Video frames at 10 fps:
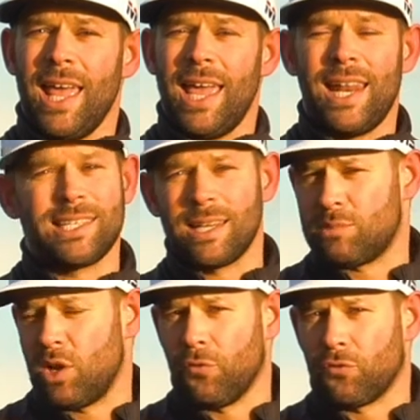it is
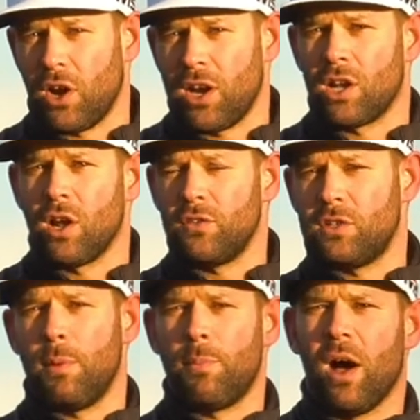absolutely free and I'd love you
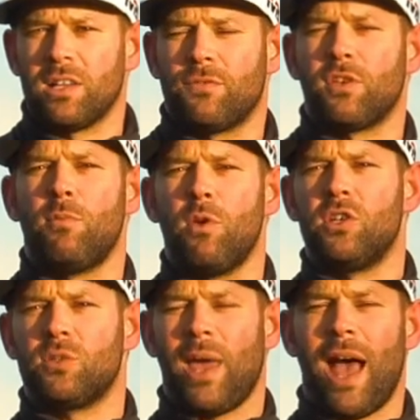to be part of the
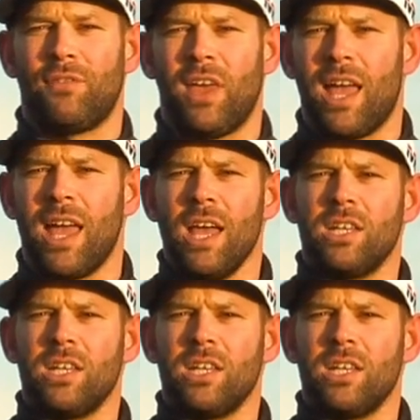community we have here.